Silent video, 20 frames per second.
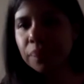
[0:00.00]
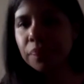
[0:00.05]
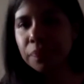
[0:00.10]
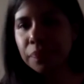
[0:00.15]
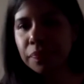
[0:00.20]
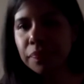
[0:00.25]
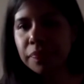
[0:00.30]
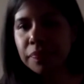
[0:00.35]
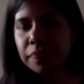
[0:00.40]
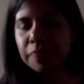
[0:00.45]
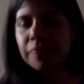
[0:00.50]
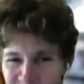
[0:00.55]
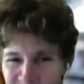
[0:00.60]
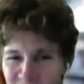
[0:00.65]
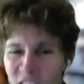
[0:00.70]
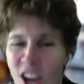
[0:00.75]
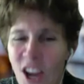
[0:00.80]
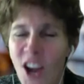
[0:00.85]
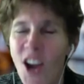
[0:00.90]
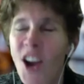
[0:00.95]
Mm.
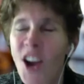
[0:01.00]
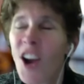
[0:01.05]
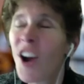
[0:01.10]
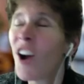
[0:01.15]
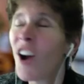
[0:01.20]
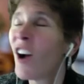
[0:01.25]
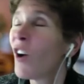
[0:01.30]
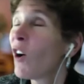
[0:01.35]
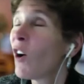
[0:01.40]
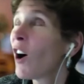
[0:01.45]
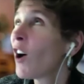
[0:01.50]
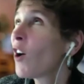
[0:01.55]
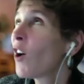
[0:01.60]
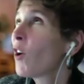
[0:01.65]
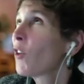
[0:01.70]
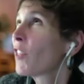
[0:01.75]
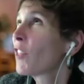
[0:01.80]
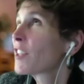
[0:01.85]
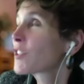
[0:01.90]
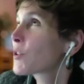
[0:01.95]

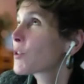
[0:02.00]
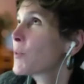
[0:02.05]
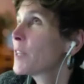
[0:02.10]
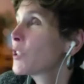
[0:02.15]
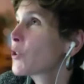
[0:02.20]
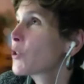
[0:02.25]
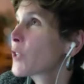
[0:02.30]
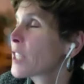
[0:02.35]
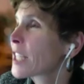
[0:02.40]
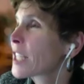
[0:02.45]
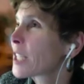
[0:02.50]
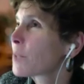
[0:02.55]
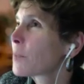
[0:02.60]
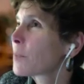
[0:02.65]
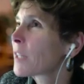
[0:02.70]
Oh, that's so interesting,